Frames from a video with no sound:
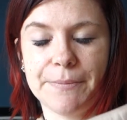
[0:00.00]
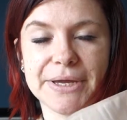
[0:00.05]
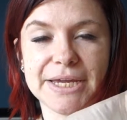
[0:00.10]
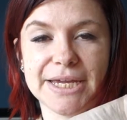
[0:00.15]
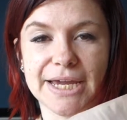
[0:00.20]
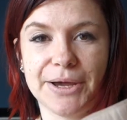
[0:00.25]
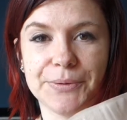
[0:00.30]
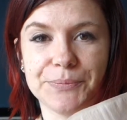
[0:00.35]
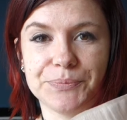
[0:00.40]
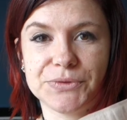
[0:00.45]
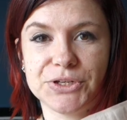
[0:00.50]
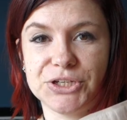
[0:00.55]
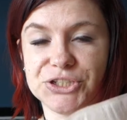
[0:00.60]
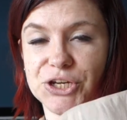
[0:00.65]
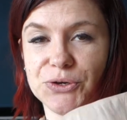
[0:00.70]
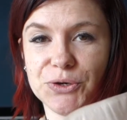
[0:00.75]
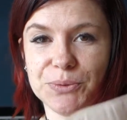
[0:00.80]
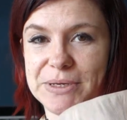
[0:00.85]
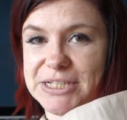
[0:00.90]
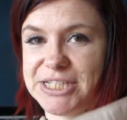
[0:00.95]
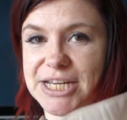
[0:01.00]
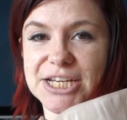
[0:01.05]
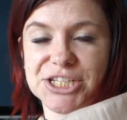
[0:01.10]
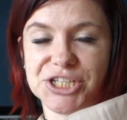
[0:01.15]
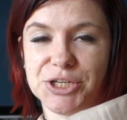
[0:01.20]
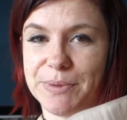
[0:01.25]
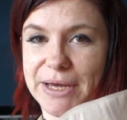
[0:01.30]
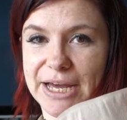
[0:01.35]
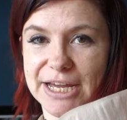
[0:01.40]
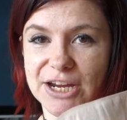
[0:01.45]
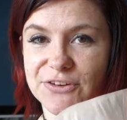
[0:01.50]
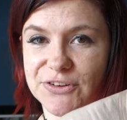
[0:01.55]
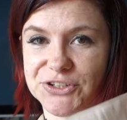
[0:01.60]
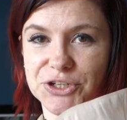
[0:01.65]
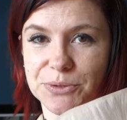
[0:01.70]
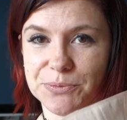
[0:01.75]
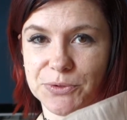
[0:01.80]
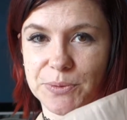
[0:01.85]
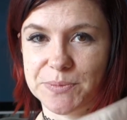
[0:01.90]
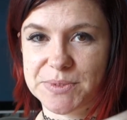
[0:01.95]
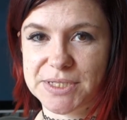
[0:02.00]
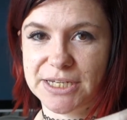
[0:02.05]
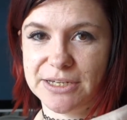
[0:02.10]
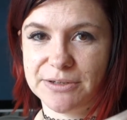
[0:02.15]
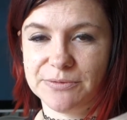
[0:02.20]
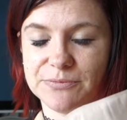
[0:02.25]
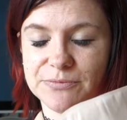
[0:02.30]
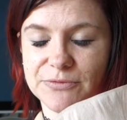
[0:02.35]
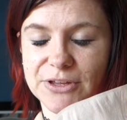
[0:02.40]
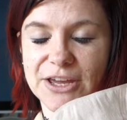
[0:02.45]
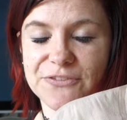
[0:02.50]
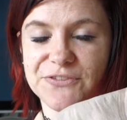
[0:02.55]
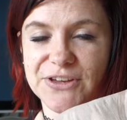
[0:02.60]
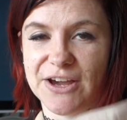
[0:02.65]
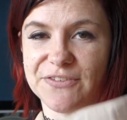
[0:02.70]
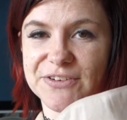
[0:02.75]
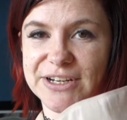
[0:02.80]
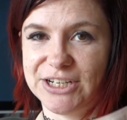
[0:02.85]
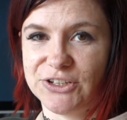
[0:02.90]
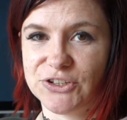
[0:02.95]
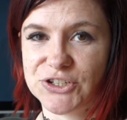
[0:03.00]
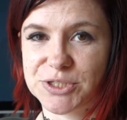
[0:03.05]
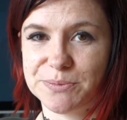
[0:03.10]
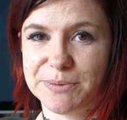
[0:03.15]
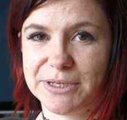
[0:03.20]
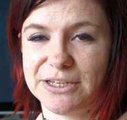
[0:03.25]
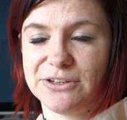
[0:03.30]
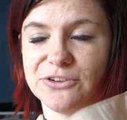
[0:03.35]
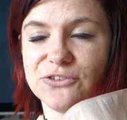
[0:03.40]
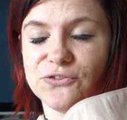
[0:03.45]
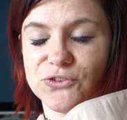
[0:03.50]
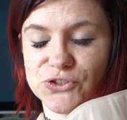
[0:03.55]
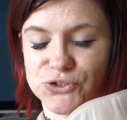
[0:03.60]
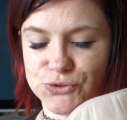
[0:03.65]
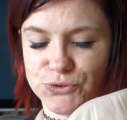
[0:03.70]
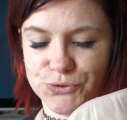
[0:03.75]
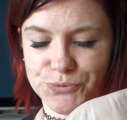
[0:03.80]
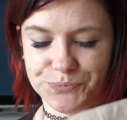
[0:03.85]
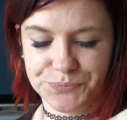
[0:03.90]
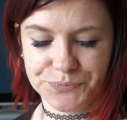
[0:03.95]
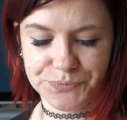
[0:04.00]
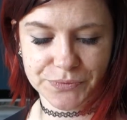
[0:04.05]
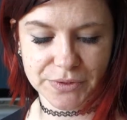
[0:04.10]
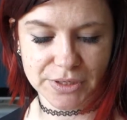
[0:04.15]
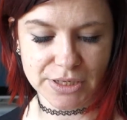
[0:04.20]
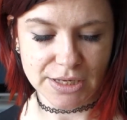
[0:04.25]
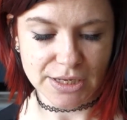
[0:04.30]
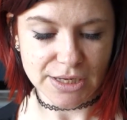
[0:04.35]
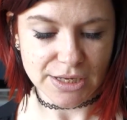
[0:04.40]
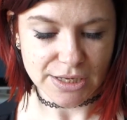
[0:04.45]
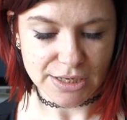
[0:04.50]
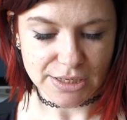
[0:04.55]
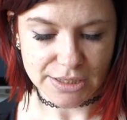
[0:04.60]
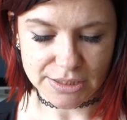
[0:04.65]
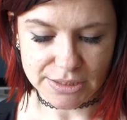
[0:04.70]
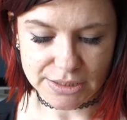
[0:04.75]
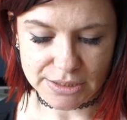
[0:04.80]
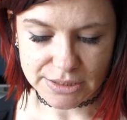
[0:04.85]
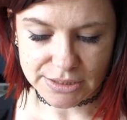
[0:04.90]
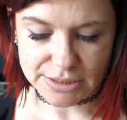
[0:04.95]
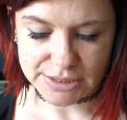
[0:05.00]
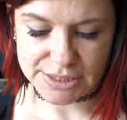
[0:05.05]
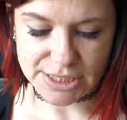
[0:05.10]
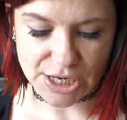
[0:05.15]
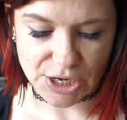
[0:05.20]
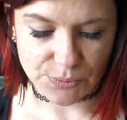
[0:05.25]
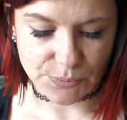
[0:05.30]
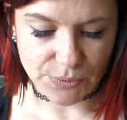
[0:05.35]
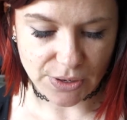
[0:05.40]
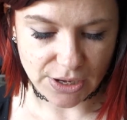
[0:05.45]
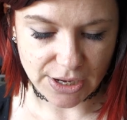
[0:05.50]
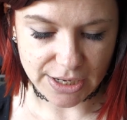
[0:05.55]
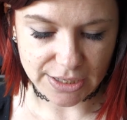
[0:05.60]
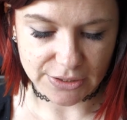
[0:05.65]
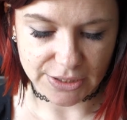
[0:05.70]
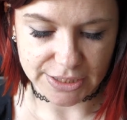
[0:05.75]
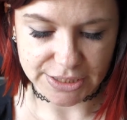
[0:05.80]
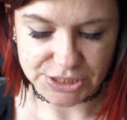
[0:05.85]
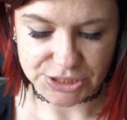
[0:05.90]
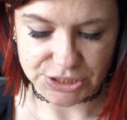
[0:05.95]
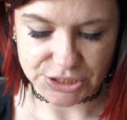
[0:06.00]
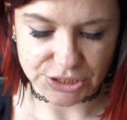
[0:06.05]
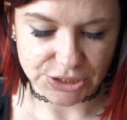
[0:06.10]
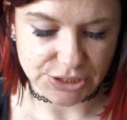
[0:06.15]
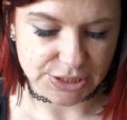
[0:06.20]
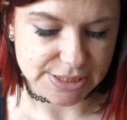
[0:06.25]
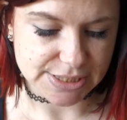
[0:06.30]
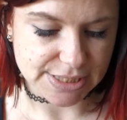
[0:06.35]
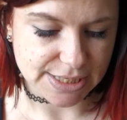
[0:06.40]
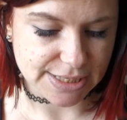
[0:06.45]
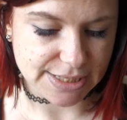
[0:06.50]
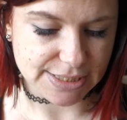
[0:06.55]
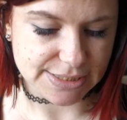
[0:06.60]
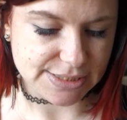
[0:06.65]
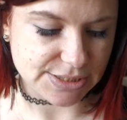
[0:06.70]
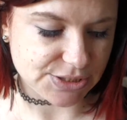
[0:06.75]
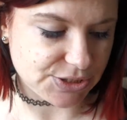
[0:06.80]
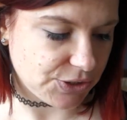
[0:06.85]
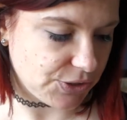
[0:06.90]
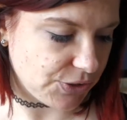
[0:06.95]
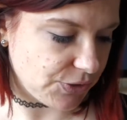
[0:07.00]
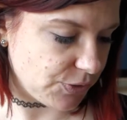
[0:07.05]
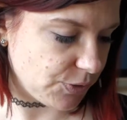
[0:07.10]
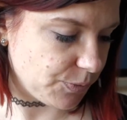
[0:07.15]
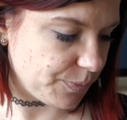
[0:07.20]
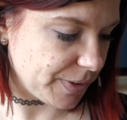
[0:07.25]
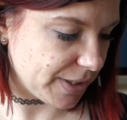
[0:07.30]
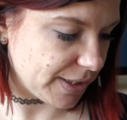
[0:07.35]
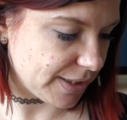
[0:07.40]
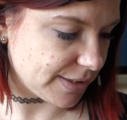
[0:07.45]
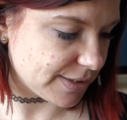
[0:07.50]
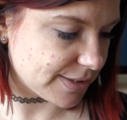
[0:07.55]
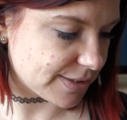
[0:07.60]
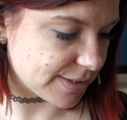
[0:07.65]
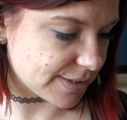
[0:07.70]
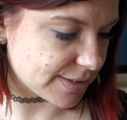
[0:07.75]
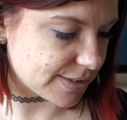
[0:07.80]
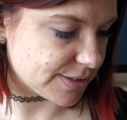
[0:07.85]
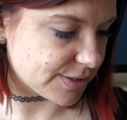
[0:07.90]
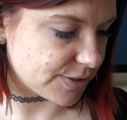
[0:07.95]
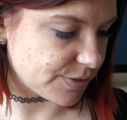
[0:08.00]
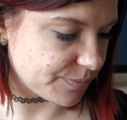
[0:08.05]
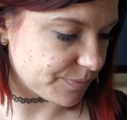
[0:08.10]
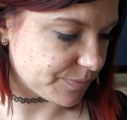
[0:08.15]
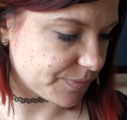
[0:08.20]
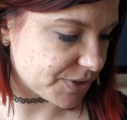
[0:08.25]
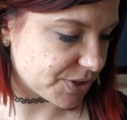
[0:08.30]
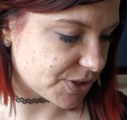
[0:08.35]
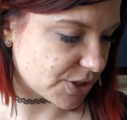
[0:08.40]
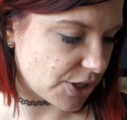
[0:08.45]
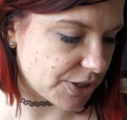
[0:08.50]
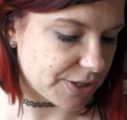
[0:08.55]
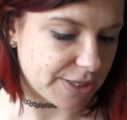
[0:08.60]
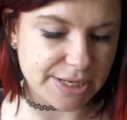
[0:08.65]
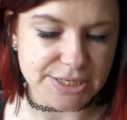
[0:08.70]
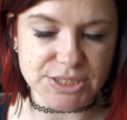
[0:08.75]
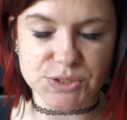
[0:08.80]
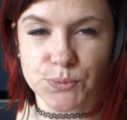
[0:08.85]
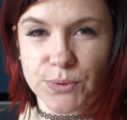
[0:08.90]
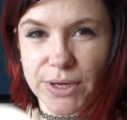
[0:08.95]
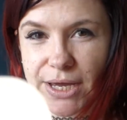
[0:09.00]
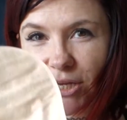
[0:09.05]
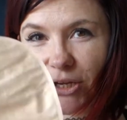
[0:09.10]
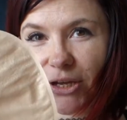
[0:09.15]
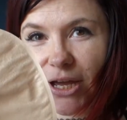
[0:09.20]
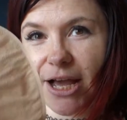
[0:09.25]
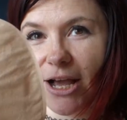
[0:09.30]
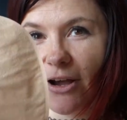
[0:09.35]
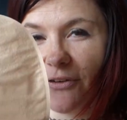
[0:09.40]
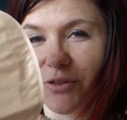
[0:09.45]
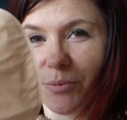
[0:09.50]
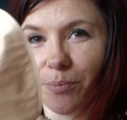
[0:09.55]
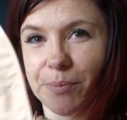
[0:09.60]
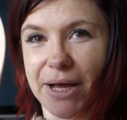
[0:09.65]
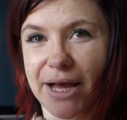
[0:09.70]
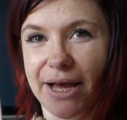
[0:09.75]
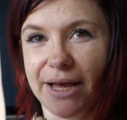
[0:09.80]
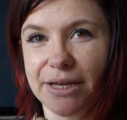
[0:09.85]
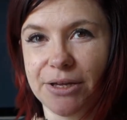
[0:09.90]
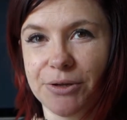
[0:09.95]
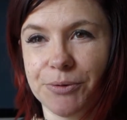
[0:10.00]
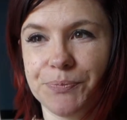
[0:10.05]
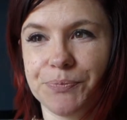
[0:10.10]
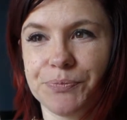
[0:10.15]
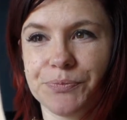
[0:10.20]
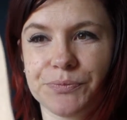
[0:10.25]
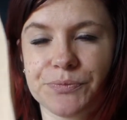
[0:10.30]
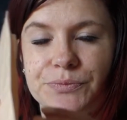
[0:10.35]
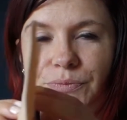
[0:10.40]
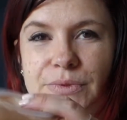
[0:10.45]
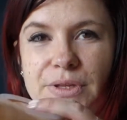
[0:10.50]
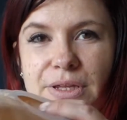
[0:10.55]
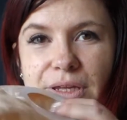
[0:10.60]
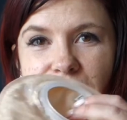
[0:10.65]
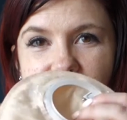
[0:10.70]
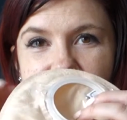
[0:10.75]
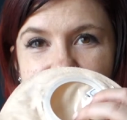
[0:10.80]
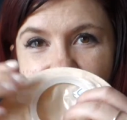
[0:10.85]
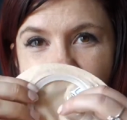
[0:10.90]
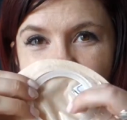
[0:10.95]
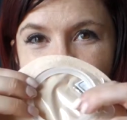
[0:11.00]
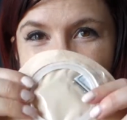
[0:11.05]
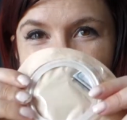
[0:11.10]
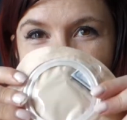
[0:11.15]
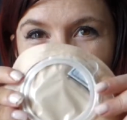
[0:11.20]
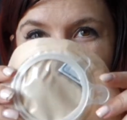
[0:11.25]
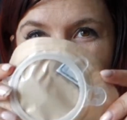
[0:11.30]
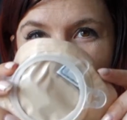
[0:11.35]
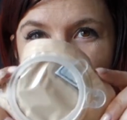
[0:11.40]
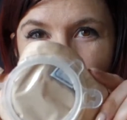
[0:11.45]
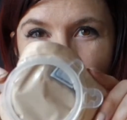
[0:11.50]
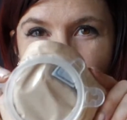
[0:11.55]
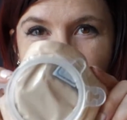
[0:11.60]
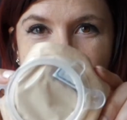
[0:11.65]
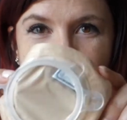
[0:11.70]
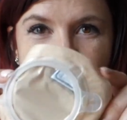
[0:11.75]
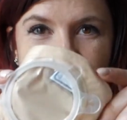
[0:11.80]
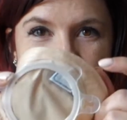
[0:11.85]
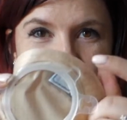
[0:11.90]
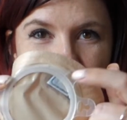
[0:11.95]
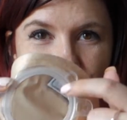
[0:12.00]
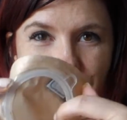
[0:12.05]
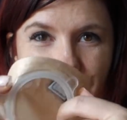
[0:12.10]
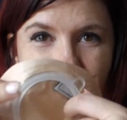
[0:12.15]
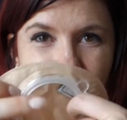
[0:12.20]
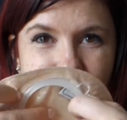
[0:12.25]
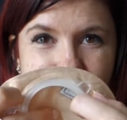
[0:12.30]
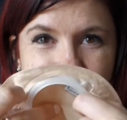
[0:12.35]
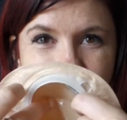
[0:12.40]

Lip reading: yeah, you don't want to be changing your bag every time you empty it if you have an ileostomy, for sure. So what I like to use is the 2-piece system. So that's where you have the bag. It's got a hole in the top,